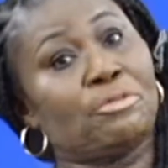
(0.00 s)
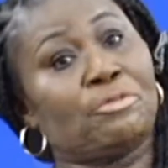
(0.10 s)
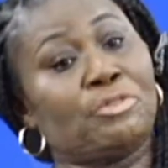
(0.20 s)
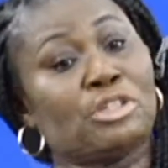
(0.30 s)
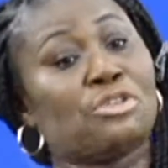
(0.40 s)

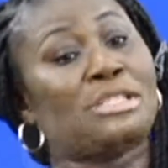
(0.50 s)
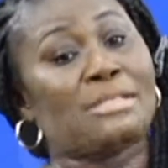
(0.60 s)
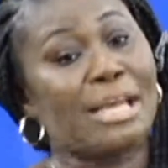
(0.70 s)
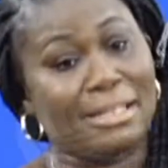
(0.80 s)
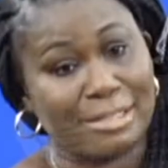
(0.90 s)
fisheries
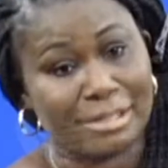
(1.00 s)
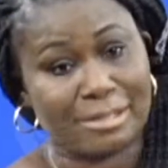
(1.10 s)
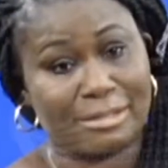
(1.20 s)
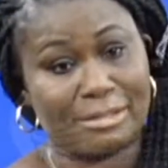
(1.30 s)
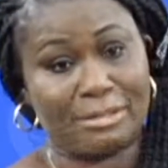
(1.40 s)

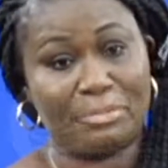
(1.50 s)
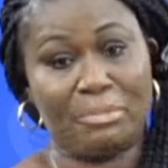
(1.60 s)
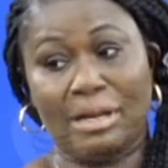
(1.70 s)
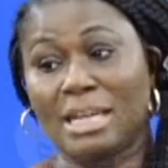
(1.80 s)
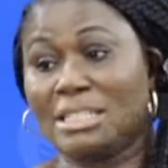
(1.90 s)
scientists,
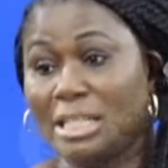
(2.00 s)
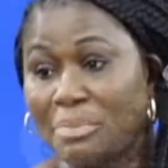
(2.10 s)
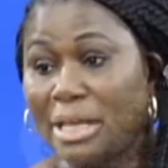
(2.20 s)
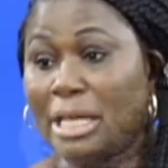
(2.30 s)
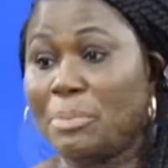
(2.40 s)
largely
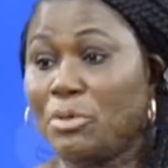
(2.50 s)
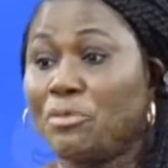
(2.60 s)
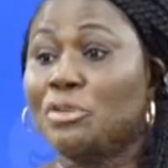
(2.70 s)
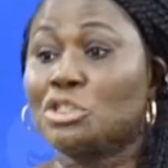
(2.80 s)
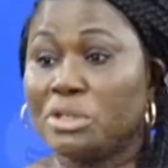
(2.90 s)
made up of
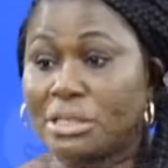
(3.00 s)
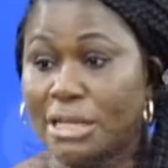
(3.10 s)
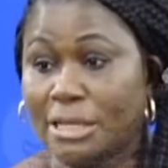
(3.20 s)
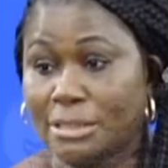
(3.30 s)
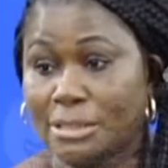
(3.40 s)
fisheries
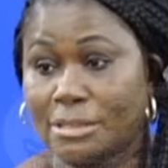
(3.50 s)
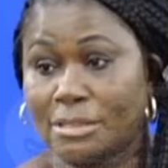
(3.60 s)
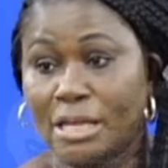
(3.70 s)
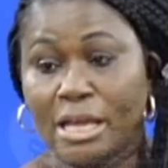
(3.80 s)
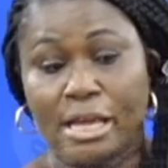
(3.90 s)
scientists.